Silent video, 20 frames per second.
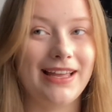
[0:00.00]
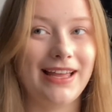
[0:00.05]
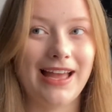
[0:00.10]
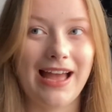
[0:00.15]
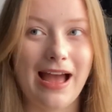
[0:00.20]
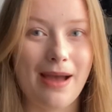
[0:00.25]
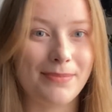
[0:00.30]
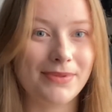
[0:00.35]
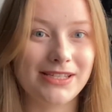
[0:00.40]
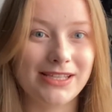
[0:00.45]

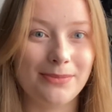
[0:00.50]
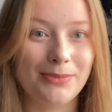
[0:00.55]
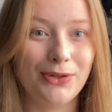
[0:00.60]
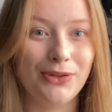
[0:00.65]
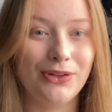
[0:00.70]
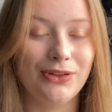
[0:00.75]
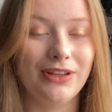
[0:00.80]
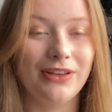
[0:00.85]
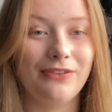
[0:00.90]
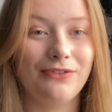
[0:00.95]

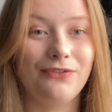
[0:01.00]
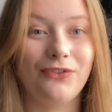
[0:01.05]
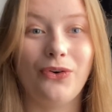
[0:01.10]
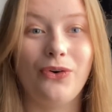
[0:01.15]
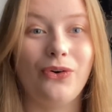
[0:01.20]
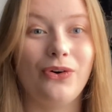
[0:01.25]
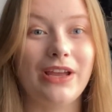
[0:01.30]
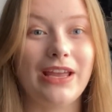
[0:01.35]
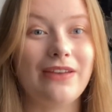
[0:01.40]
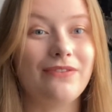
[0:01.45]
habitable
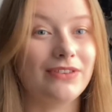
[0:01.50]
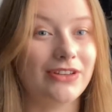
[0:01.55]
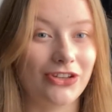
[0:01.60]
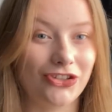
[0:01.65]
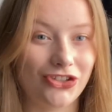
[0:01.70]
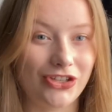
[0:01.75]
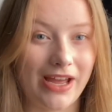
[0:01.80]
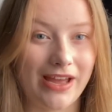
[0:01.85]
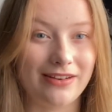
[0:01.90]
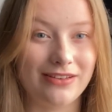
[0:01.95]
for even a
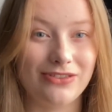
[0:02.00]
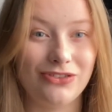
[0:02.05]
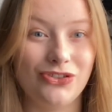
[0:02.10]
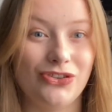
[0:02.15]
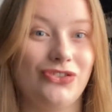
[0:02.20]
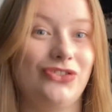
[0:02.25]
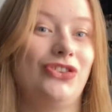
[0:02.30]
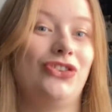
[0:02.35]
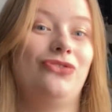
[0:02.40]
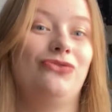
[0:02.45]
shed
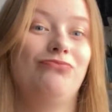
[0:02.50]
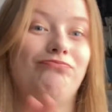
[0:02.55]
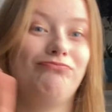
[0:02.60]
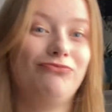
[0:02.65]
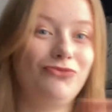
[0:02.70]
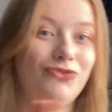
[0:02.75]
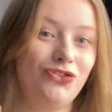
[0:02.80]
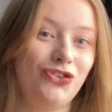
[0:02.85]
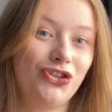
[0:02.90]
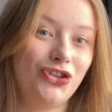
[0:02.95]
just to
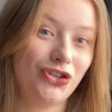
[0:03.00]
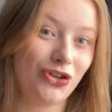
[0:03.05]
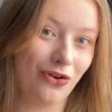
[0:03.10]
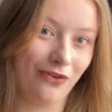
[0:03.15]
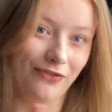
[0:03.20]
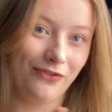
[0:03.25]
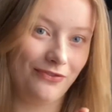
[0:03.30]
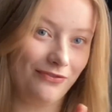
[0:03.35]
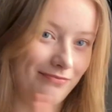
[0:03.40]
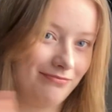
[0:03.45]
shove
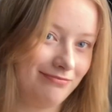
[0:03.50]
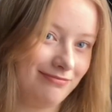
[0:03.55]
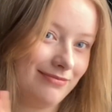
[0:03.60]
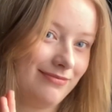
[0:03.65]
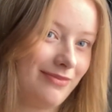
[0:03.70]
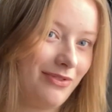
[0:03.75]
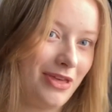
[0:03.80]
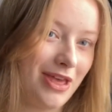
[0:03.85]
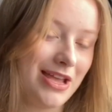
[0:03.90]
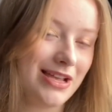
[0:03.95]

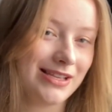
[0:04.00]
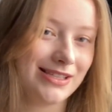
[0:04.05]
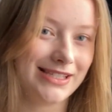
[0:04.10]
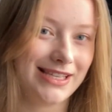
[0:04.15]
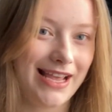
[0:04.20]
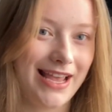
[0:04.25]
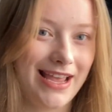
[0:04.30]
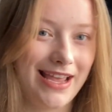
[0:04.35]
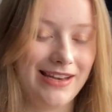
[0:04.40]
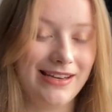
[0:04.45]
things
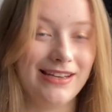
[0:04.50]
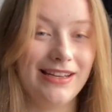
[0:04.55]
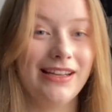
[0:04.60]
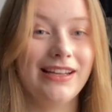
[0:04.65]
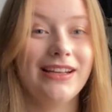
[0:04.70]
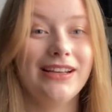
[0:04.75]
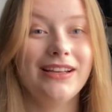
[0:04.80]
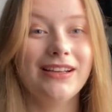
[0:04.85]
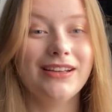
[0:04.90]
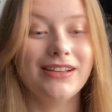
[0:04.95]
in.
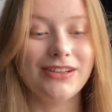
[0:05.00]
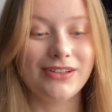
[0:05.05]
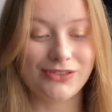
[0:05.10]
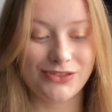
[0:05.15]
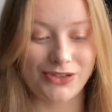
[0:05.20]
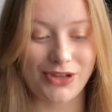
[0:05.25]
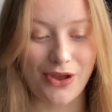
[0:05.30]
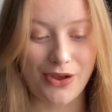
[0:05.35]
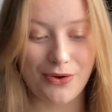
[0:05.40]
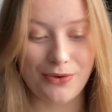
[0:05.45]

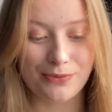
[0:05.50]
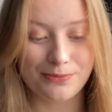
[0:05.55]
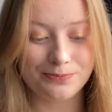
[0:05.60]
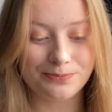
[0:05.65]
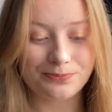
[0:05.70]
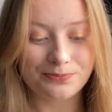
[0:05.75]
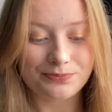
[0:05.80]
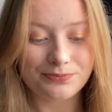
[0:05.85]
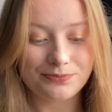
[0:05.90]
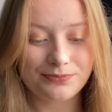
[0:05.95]
So
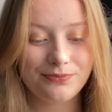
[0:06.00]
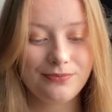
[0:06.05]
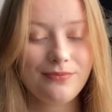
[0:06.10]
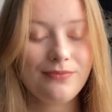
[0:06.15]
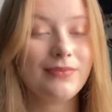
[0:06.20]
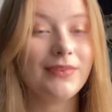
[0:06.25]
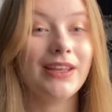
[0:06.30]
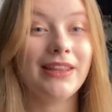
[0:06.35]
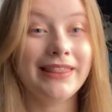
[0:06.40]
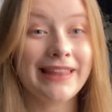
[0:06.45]

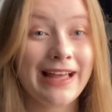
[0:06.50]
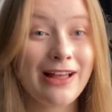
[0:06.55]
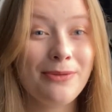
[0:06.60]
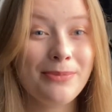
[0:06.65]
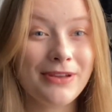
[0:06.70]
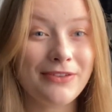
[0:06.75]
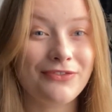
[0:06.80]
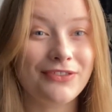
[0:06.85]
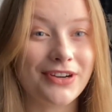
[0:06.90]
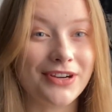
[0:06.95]
that'll
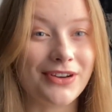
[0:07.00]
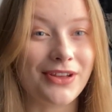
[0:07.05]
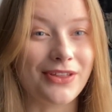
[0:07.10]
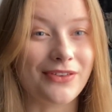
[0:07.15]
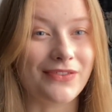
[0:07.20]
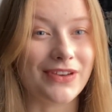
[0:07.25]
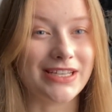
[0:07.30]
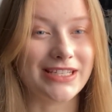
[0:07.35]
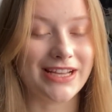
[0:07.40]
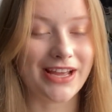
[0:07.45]
be for another
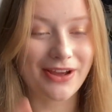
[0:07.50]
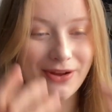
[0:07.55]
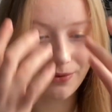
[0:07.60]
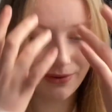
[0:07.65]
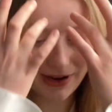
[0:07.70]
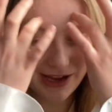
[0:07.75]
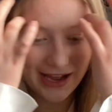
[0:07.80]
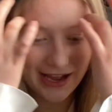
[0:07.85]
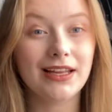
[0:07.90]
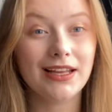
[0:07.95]
video.
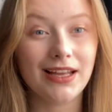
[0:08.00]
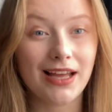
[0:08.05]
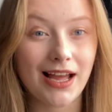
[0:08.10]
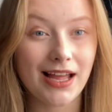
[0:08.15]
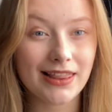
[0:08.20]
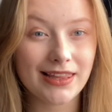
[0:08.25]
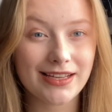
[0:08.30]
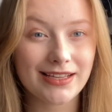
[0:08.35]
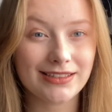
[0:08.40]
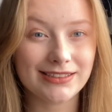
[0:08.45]
A
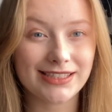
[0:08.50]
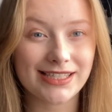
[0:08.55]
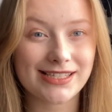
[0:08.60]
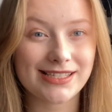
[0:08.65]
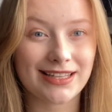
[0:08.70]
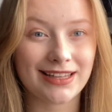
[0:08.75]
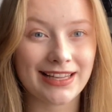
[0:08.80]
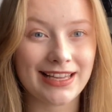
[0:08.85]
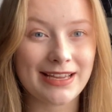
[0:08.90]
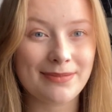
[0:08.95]
little
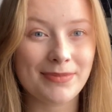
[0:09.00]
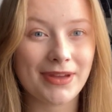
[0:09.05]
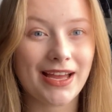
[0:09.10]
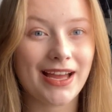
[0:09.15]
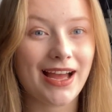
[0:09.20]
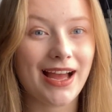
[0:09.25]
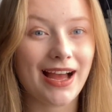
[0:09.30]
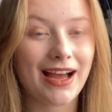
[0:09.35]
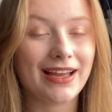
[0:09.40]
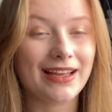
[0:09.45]

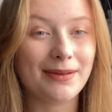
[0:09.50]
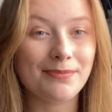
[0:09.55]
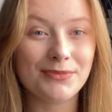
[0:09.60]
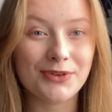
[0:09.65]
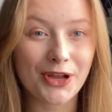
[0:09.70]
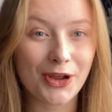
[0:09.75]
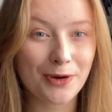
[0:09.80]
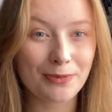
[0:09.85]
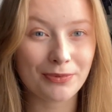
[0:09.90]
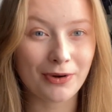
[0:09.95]
disclaimer, I am
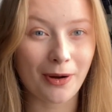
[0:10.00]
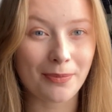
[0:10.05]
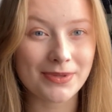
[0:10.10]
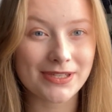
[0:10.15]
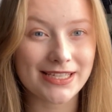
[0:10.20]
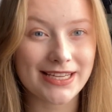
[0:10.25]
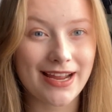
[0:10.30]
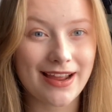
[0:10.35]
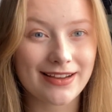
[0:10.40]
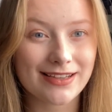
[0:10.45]
no
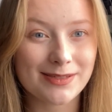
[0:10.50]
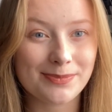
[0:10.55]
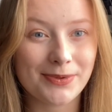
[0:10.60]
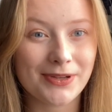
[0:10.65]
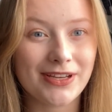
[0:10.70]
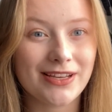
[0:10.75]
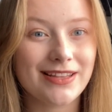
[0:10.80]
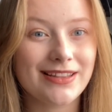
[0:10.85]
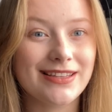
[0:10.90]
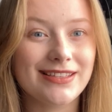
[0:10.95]
property
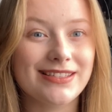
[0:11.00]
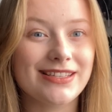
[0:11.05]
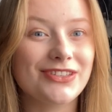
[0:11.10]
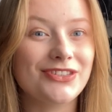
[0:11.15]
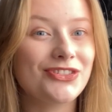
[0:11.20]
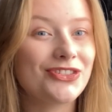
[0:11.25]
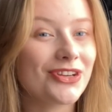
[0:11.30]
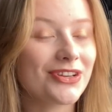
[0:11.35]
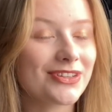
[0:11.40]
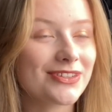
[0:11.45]
expert. This is
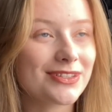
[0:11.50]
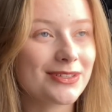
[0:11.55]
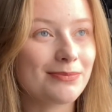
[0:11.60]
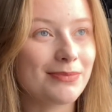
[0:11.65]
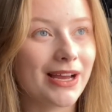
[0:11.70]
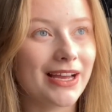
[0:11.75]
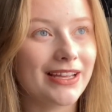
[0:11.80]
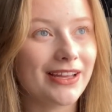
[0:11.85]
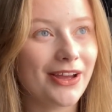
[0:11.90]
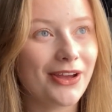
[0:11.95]
just
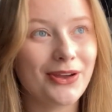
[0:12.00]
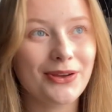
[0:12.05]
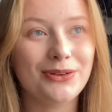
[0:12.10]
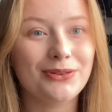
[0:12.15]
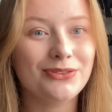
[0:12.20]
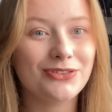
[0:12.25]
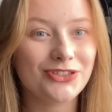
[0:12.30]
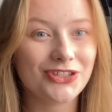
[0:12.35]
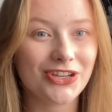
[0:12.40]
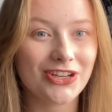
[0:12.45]
my
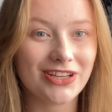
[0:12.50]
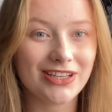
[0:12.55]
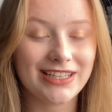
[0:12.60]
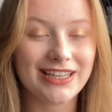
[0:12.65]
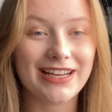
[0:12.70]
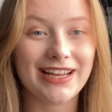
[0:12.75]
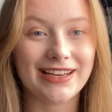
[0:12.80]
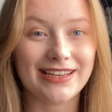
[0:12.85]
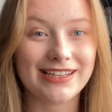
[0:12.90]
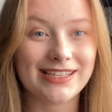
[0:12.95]
own journey
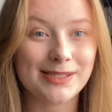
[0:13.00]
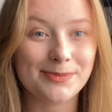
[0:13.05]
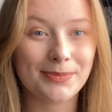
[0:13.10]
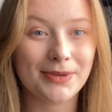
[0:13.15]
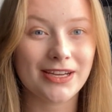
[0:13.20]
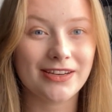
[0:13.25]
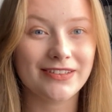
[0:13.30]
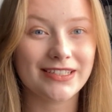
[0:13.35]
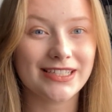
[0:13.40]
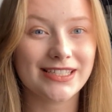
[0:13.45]
and
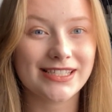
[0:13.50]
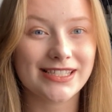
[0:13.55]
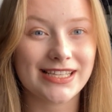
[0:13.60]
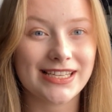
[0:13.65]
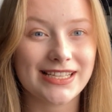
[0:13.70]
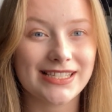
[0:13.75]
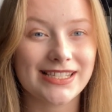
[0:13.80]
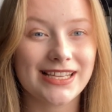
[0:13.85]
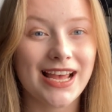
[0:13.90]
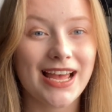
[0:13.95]

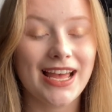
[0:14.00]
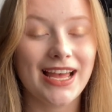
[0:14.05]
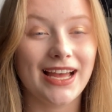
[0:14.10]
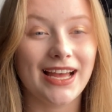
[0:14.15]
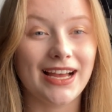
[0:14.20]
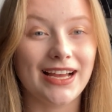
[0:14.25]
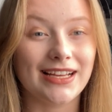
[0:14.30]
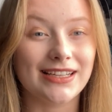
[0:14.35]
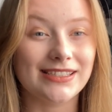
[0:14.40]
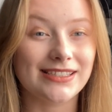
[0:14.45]
experiences
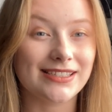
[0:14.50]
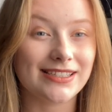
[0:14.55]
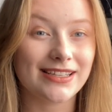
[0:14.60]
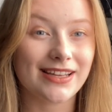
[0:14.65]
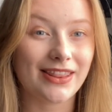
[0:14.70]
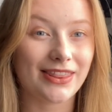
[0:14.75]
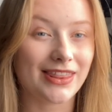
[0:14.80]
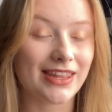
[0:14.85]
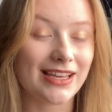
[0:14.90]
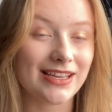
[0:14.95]
and
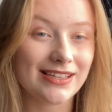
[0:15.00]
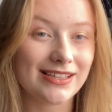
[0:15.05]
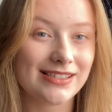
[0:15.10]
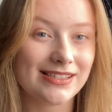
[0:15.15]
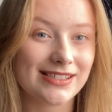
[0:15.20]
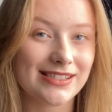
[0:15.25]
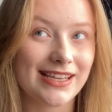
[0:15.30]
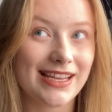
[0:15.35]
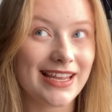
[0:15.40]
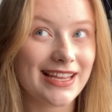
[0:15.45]

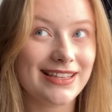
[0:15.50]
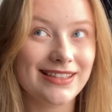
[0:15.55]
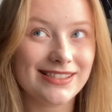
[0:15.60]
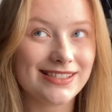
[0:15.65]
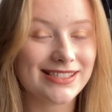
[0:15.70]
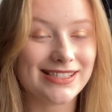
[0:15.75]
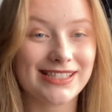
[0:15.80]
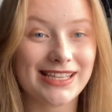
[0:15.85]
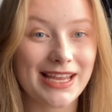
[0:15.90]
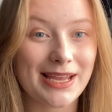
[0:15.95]
things, hints,
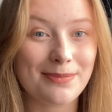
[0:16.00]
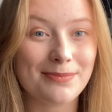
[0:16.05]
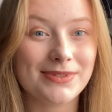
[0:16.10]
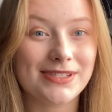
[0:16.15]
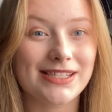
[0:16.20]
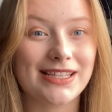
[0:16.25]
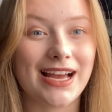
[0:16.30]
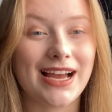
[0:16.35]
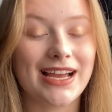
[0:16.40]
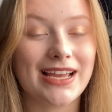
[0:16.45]
tips
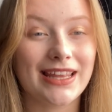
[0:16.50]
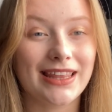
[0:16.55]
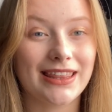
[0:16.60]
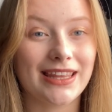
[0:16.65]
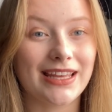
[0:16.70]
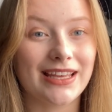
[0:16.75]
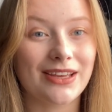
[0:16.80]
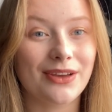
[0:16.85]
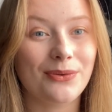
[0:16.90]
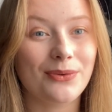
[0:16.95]
that I
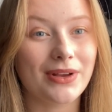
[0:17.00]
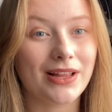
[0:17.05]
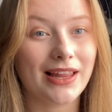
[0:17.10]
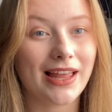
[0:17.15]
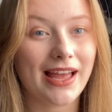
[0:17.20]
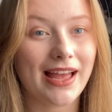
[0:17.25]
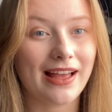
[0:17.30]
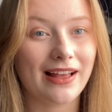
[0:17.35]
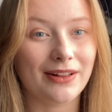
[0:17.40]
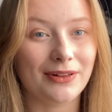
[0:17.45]
think will
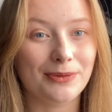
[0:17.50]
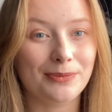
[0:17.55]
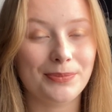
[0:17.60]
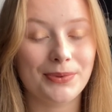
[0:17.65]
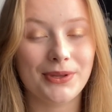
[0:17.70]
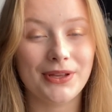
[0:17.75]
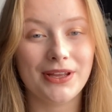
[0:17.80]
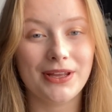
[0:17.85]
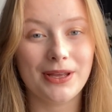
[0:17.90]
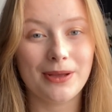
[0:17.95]
help
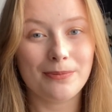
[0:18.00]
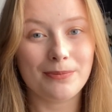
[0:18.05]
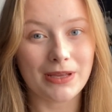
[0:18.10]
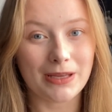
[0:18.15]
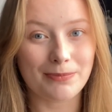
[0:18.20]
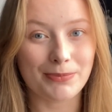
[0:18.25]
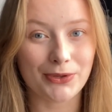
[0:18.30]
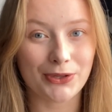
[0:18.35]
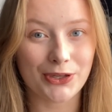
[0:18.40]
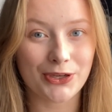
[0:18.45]

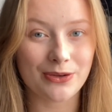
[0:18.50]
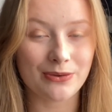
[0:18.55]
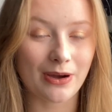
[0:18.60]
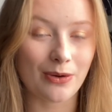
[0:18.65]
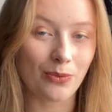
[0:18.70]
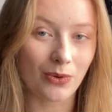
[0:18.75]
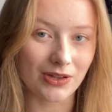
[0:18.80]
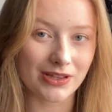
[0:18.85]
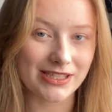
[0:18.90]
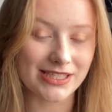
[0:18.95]
people who are
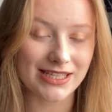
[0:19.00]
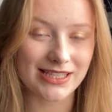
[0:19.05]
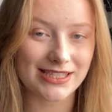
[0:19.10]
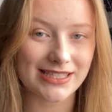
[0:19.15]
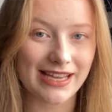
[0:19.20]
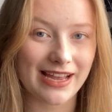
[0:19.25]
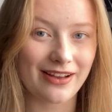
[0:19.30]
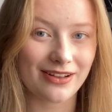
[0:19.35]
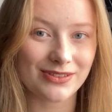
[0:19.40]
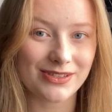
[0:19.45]
wanting to
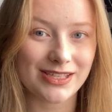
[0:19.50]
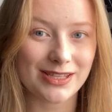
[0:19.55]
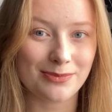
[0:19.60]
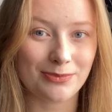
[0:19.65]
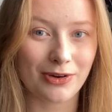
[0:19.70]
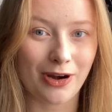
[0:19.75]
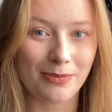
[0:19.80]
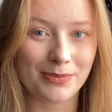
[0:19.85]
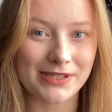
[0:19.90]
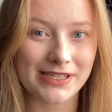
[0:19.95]
get onto the
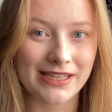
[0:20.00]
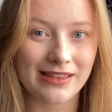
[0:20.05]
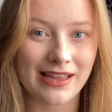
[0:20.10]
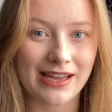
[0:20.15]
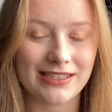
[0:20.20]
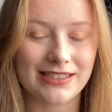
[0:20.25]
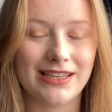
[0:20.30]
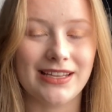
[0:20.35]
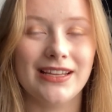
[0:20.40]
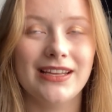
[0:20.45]
property
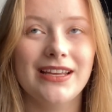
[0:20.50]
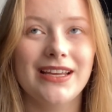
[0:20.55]
ladder,